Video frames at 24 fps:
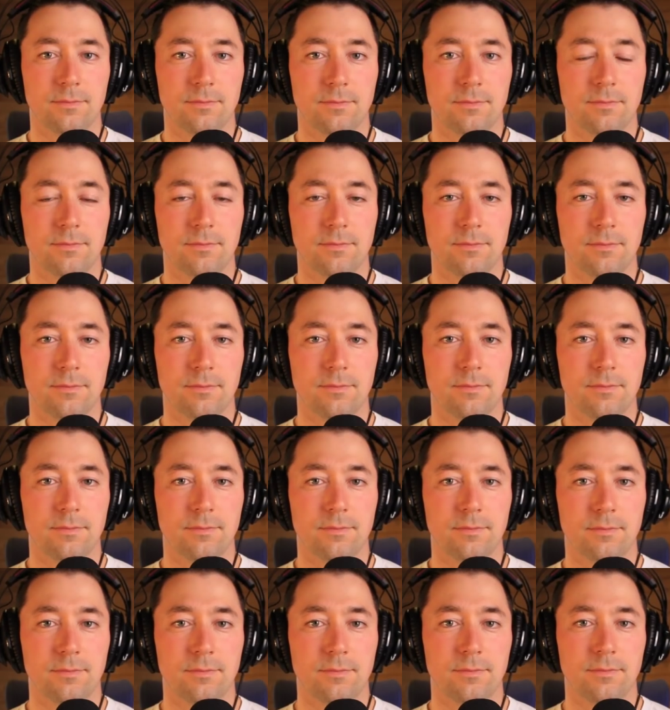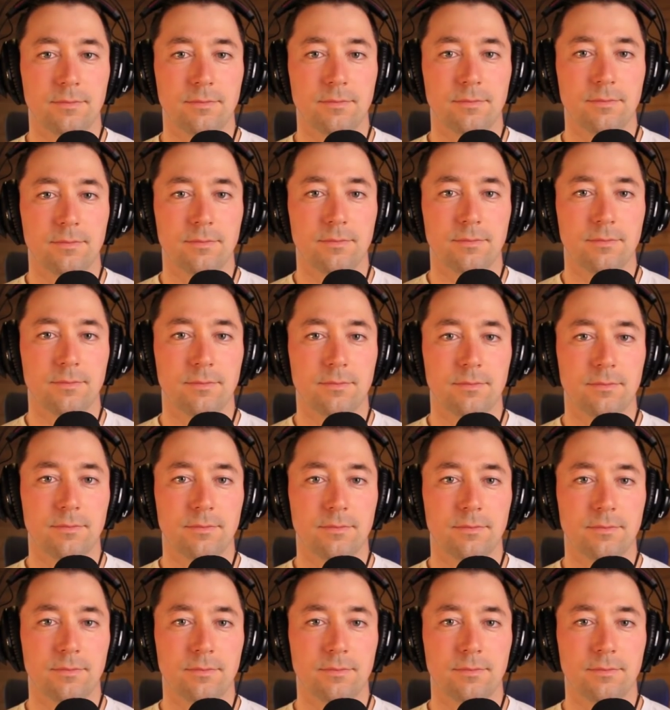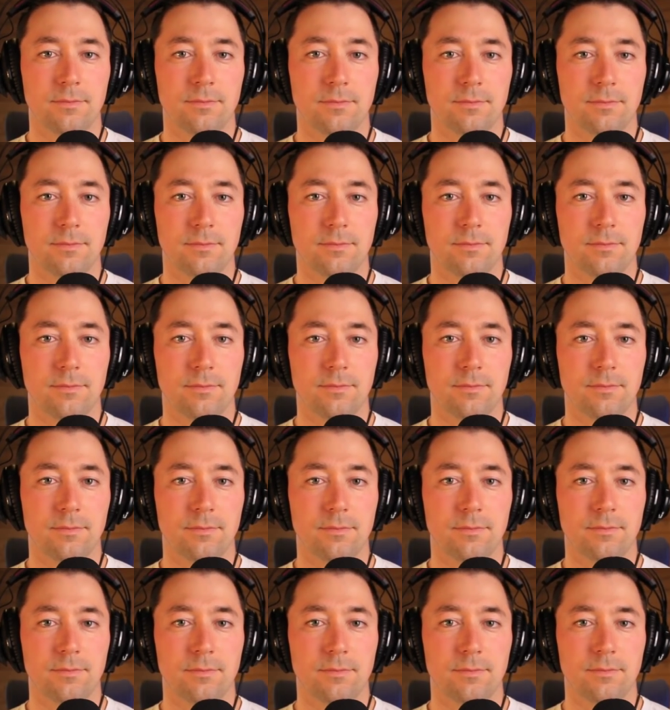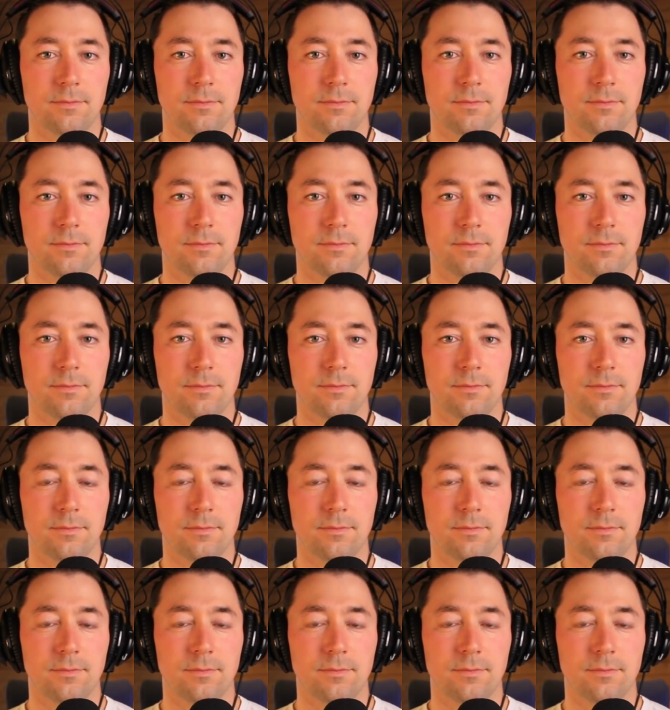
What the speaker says: No words are spoken by the person on screen.